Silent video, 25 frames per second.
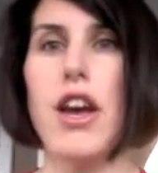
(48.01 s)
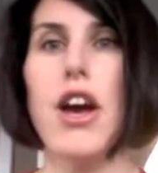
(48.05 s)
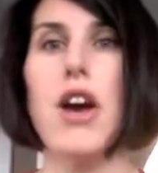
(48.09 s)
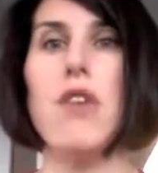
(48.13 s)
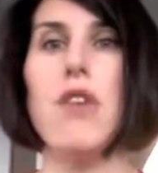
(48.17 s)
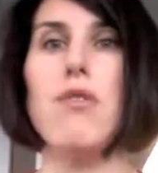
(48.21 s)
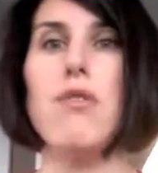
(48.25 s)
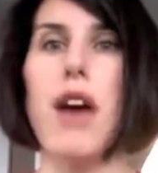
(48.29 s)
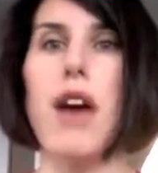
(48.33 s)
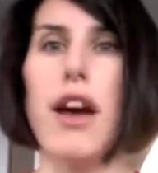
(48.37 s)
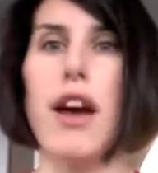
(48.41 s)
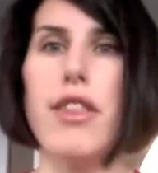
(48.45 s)

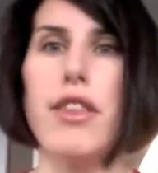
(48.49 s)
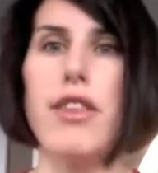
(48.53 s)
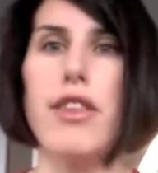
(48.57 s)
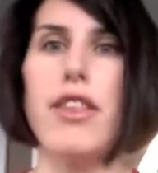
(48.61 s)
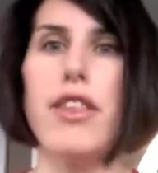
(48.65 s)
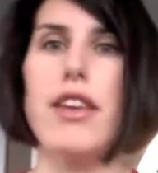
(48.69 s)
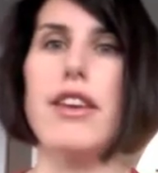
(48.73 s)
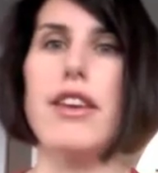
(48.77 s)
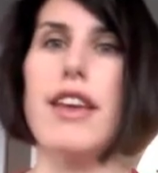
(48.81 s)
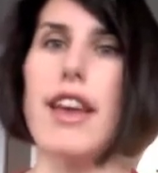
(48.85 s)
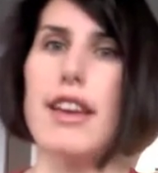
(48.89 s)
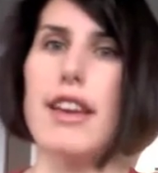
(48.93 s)
rather
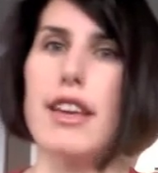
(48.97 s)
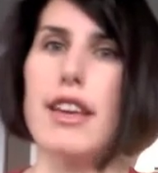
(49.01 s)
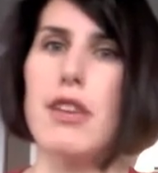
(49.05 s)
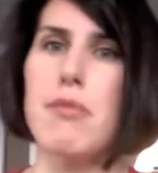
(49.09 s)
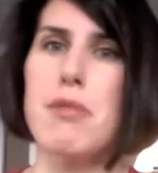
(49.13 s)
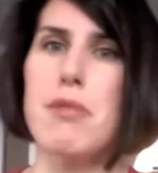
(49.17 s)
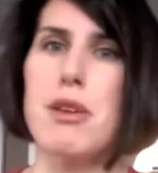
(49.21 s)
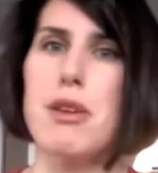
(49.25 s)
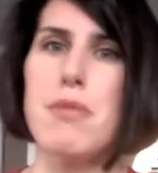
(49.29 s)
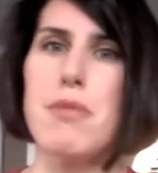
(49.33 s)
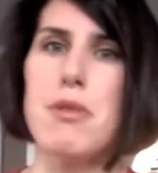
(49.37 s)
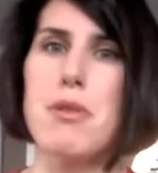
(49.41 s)
than nagging
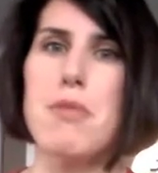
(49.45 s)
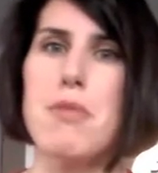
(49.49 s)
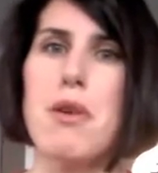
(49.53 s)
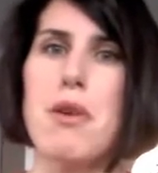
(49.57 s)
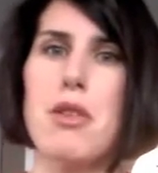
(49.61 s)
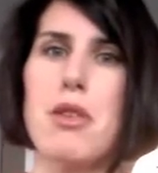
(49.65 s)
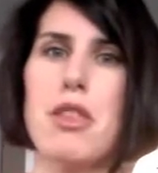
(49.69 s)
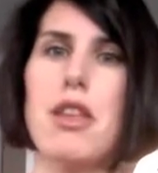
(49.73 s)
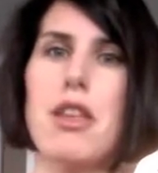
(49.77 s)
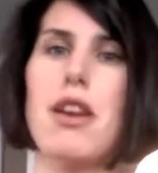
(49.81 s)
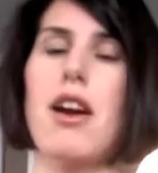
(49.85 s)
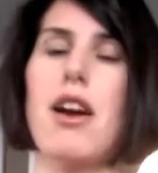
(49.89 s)
people
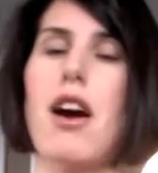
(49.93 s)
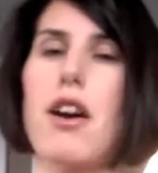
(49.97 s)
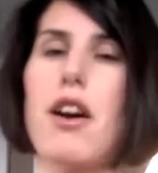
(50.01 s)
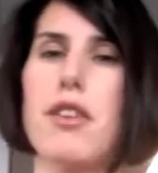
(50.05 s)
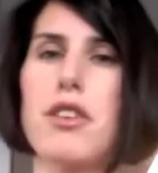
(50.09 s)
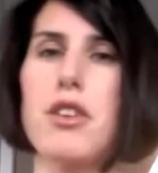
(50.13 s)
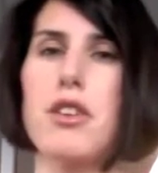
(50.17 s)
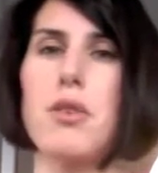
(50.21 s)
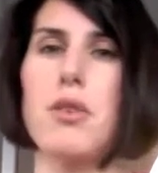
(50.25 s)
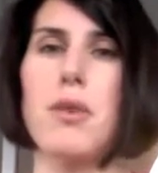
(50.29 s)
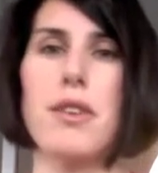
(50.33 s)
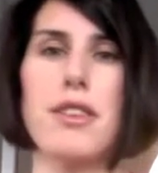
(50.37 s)
about the
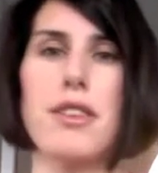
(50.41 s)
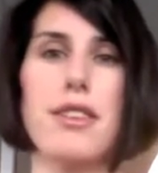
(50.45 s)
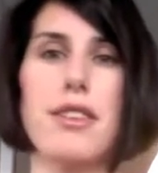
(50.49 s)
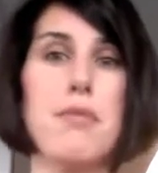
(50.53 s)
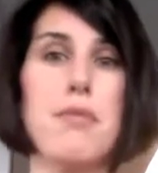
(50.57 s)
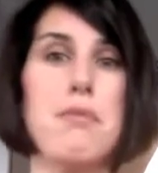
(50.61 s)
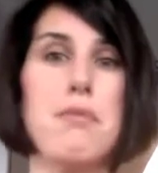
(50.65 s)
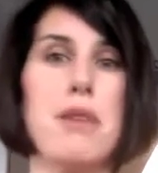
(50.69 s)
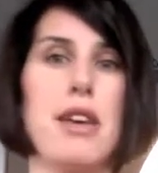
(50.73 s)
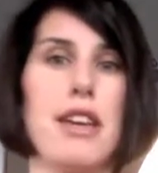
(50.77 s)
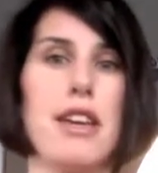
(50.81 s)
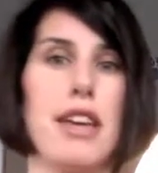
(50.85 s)
consequences of
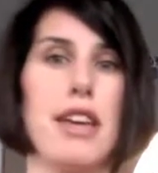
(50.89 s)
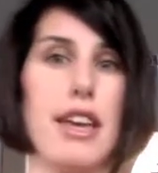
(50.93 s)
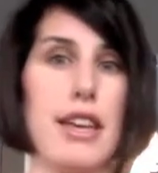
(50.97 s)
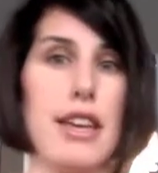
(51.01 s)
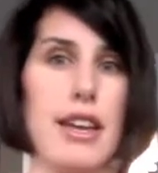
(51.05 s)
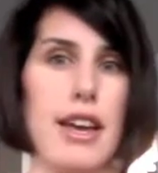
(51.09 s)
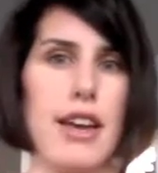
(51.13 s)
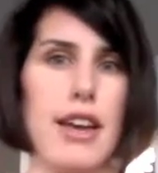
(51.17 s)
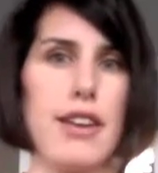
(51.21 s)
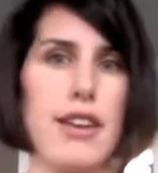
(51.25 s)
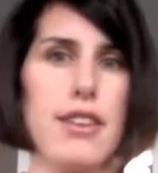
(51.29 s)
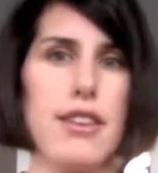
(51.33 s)
being
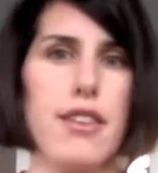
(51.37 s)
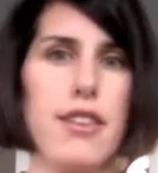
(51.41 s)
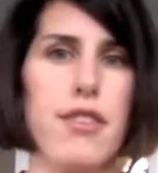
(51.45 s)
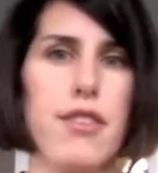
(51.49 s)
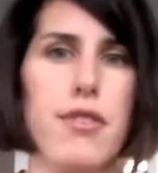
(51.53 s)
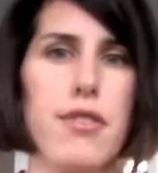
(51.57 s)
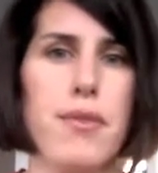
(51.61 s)
inactive.